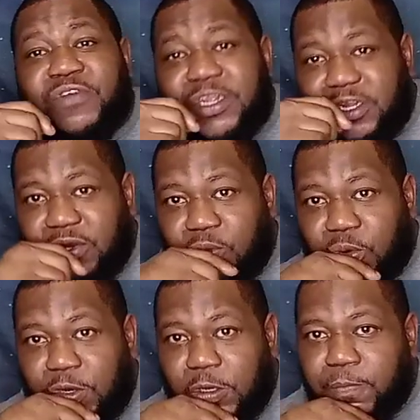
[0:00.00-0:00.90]

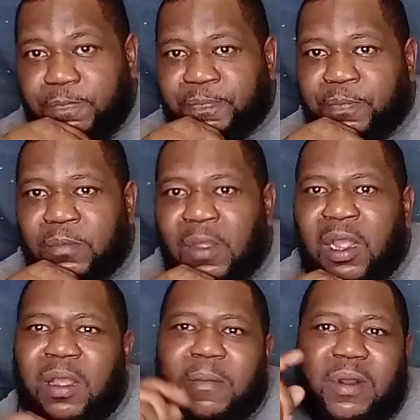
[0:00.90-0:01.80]
Because when I
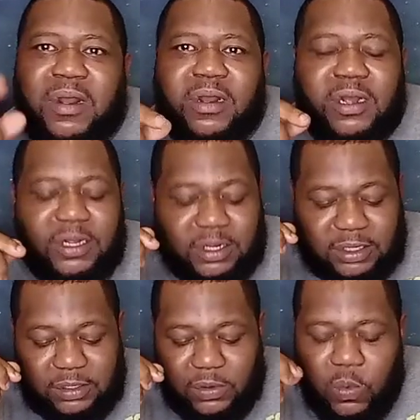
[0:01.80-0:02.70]
had to isolate
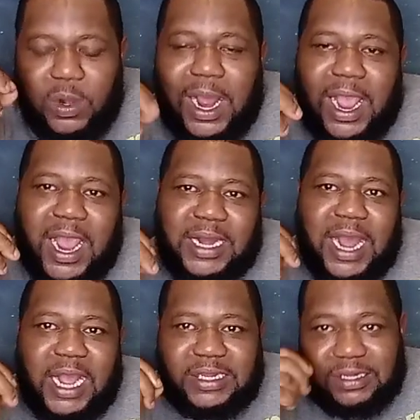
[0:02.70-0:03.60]
myself from
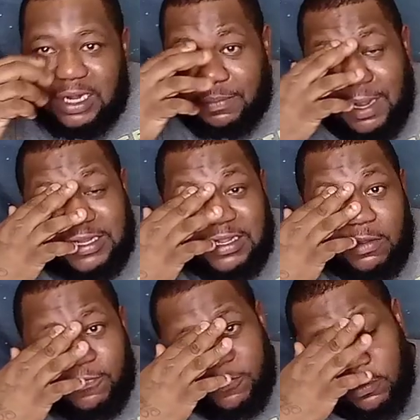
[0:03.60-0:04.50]

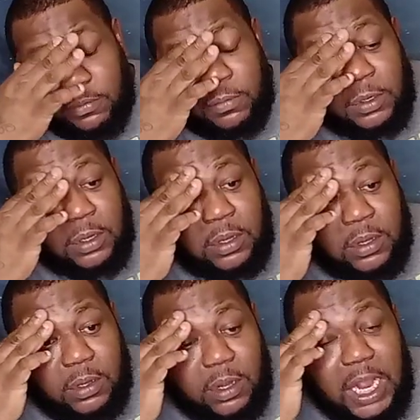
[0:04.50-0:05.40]
everybody,
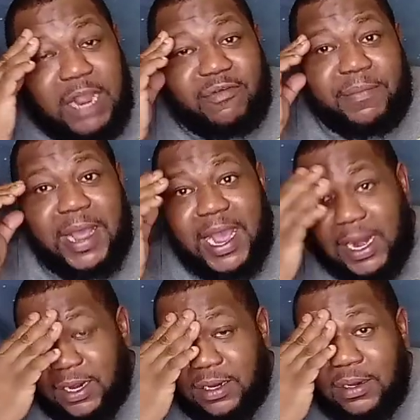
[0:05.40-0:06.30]
they understood
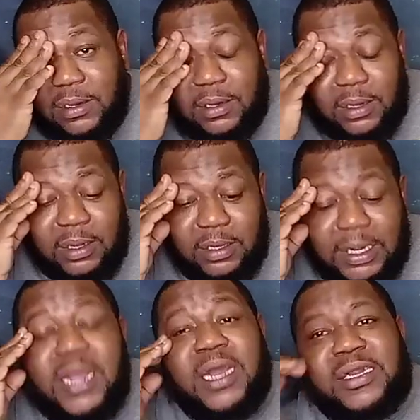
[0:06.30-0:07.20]
it was not a
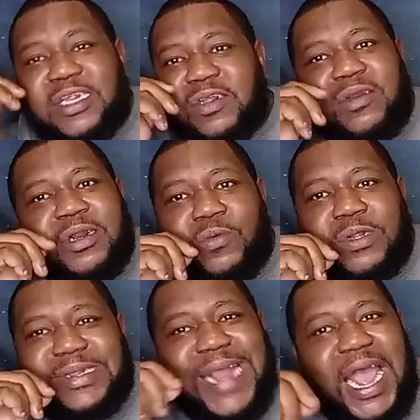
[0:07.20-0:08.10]
lack of love that I
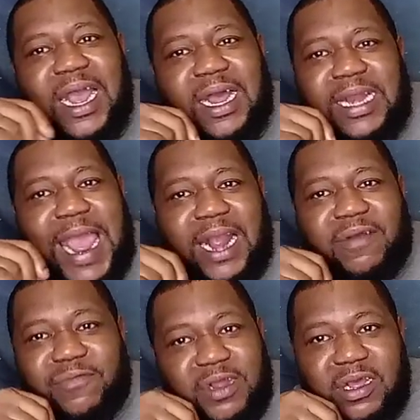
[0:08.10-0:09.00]
had for them.
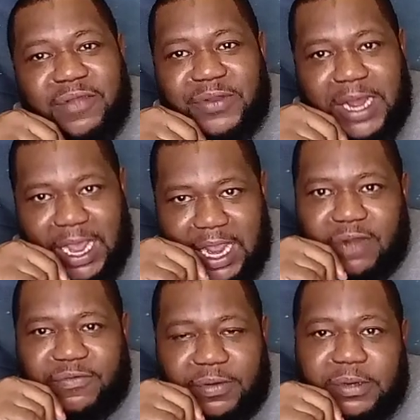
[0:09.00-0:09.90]
They
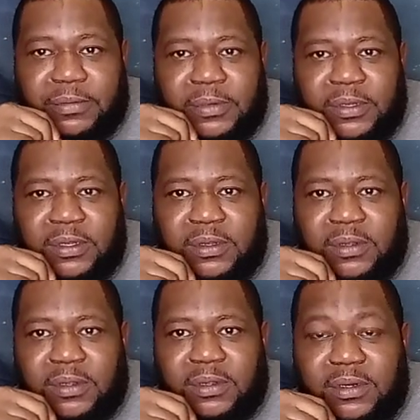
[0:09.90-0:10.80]
understood it
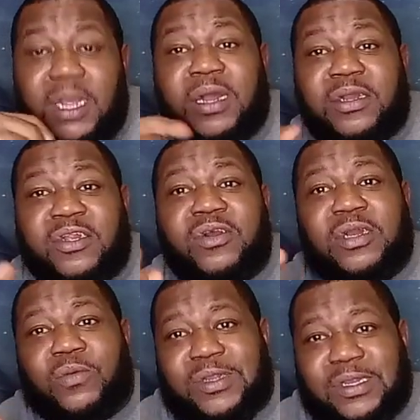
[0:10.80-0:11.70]
wasn't a lack of
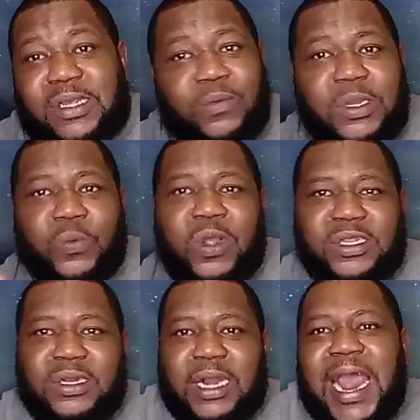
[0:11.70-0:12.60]
love
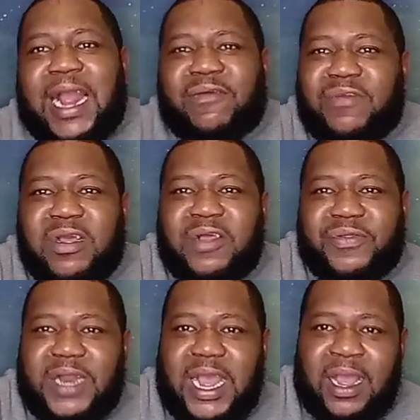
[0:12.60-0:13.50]
that I
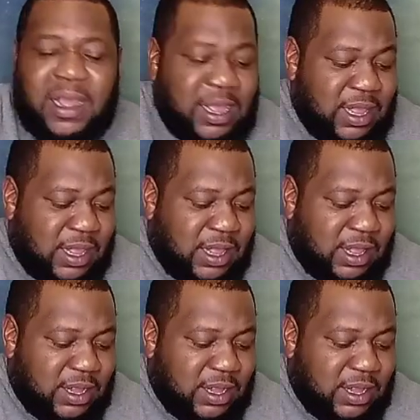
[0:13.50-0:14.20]
didn't have for them.